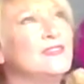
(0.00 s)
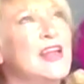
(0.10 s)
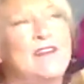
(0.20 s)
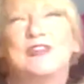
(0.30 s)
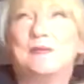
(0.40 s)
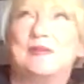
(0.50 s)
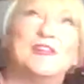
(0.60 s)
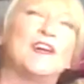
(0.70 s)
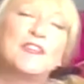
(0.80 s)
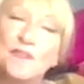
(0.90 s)
having it be
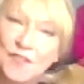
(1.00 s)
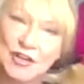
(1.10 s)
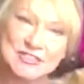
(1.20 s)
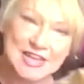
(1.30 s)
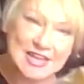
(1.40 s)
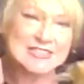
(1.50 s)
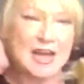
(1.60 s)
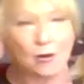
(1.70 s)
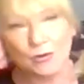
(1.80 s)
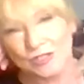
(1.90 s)
like the first 8
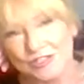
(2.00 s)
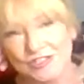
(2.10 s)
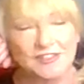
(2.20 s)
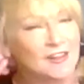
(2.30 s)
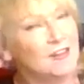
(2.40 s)
hours